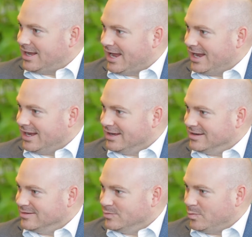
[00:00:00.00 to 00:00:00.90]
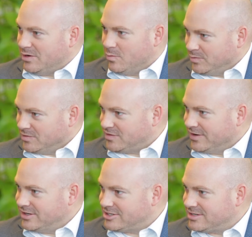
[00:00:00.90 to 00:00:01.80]
And week 1 was
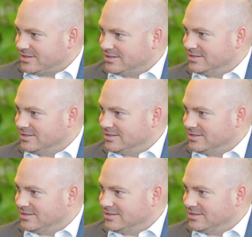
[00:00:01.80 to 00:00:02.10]
finished,